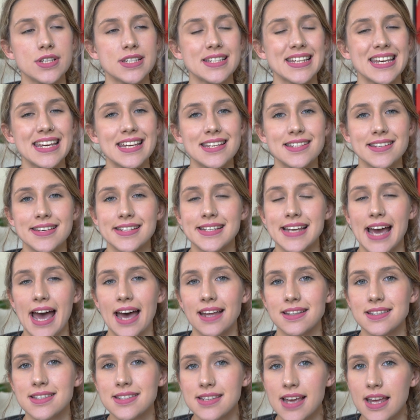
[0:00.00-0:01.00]
It's easy to
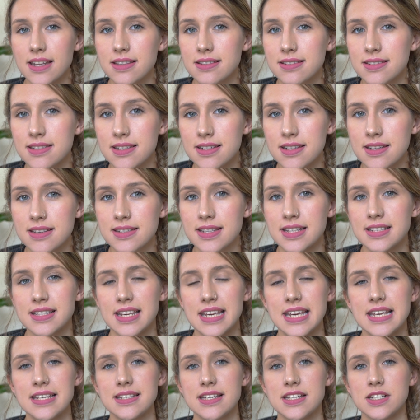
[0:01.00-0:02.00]
add sensors, it's
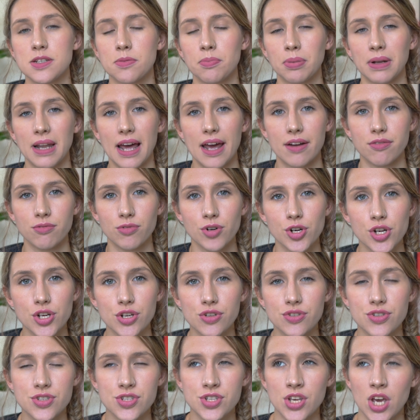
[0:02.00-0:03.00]
easy to plan
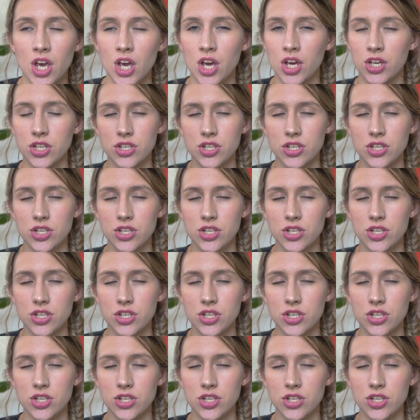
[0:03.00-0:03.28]
routes.